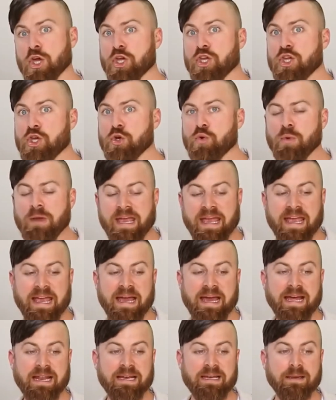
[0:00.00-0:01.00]
you
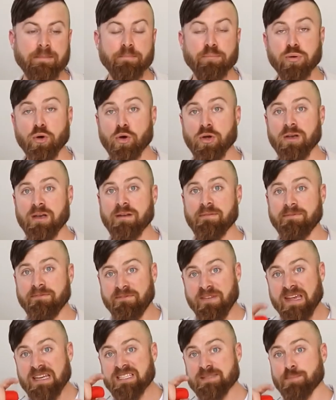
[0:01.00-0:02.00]
can put
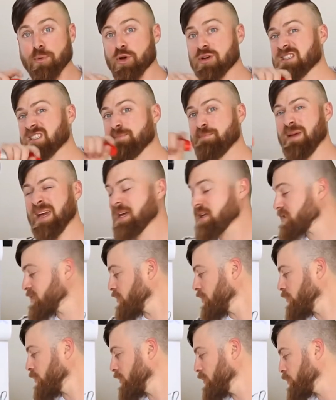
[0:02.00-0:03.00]
Facebook's
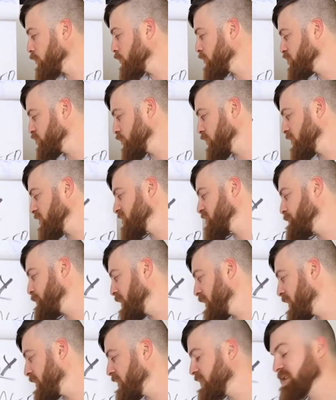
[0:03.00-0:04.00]
Pixel, which we'll
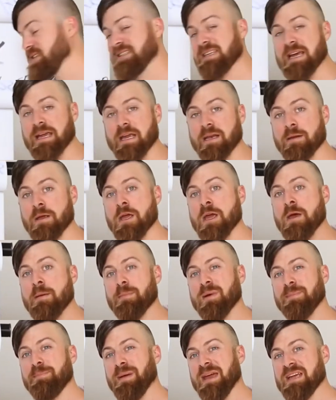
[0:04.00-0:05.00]
explain in a second,
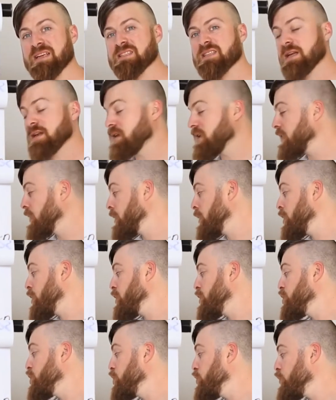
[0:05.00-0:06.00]
but basically
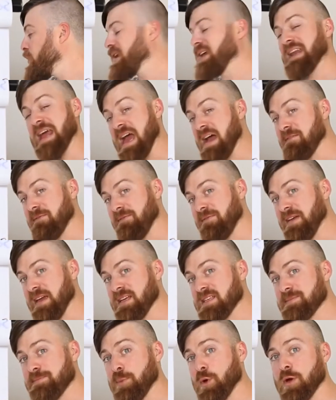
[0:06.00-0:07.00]
you can have
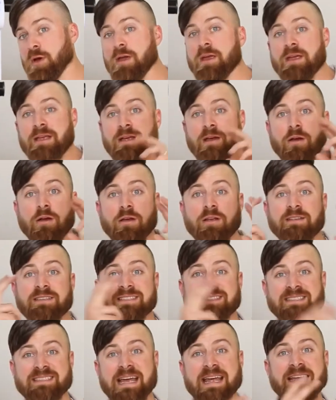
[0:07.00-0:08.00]
Facebook
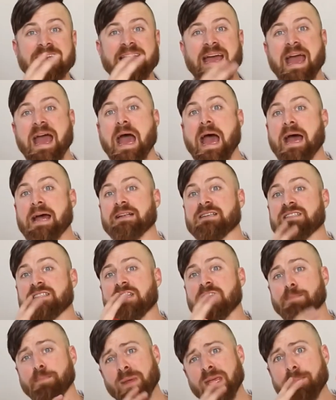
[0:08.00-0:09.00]
send ads to
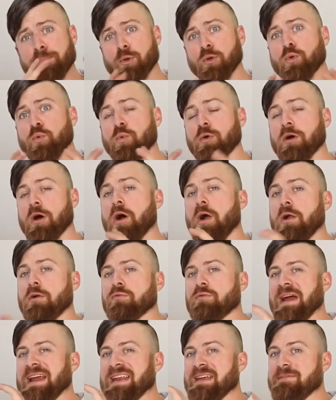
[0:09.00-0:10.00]
the people who are
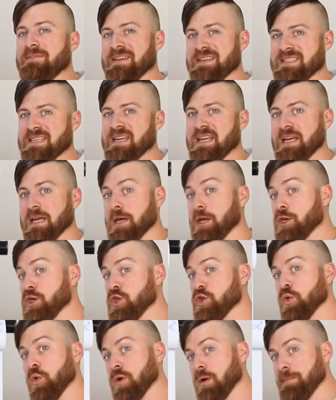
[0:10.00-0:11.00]
already visiting
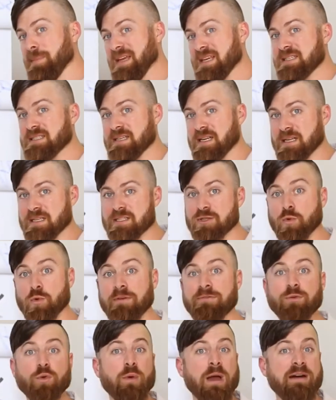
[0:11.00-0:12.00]
your business. Or
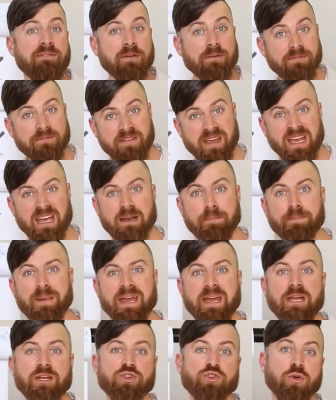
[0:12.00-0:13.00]
if you have a fan
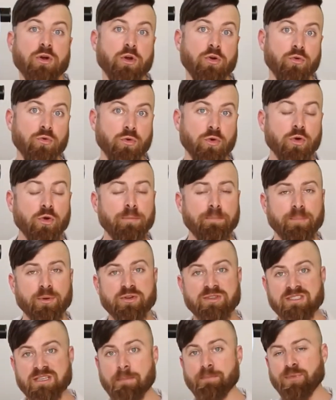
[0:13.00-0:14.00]
page or a group or
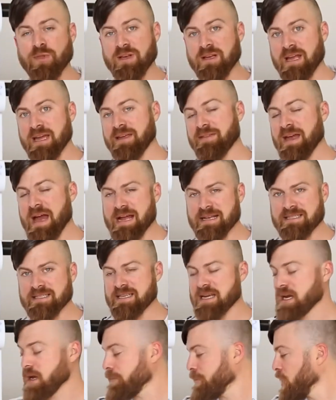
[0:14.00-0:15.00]
something like that
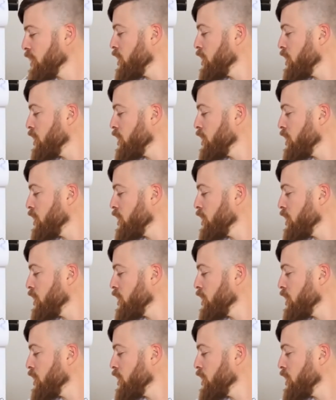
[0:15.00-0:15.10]
set up,